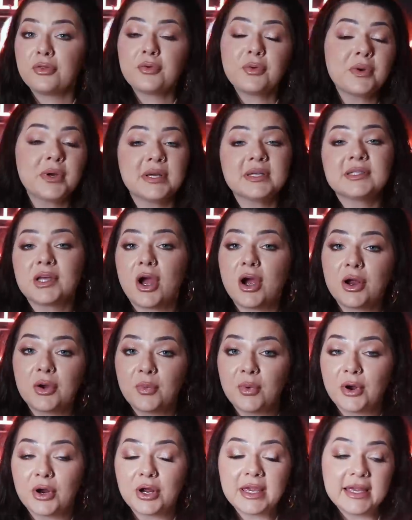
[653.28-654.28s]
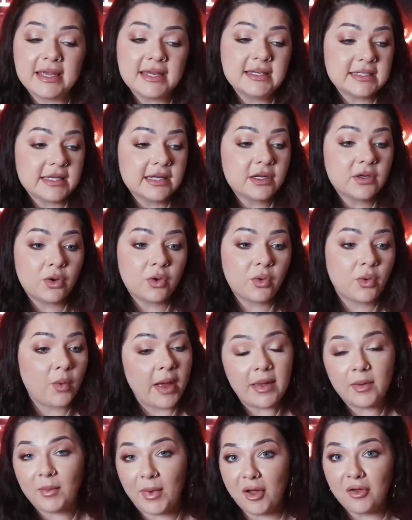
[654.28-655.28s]
Through his hard work, he did
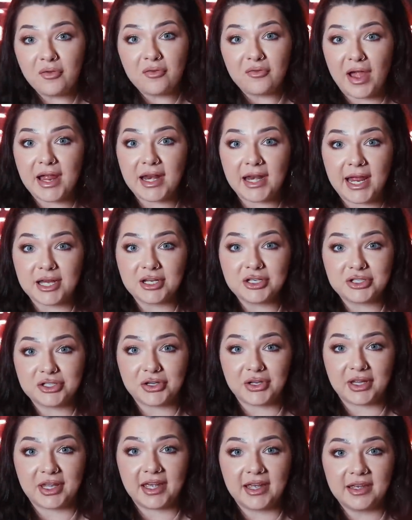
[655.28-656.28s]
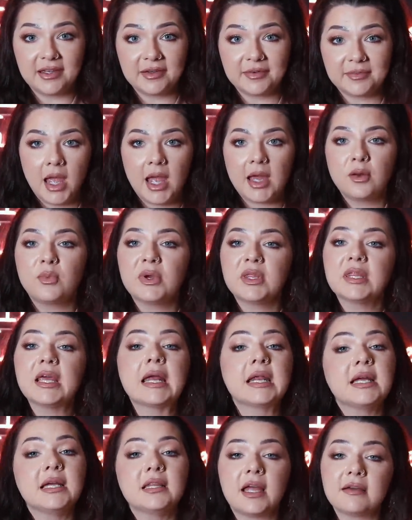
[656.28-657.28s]
quite well financially. And with
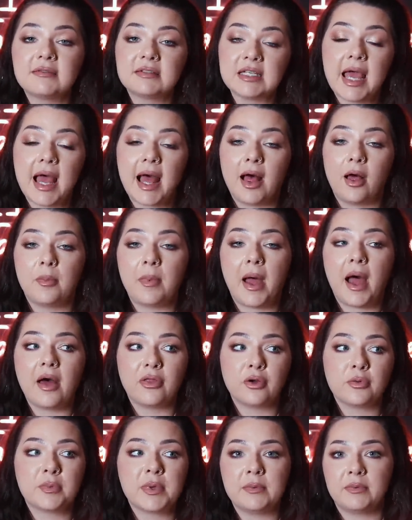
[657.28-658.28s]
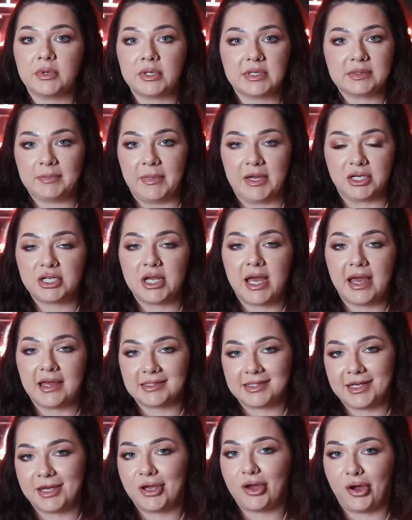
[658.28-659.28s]
that, he loved to help other people as much
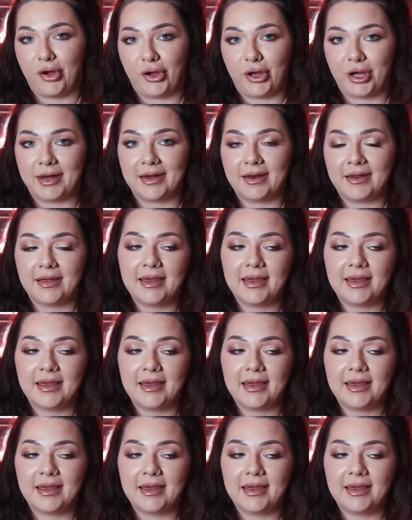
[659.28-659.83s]
as he could.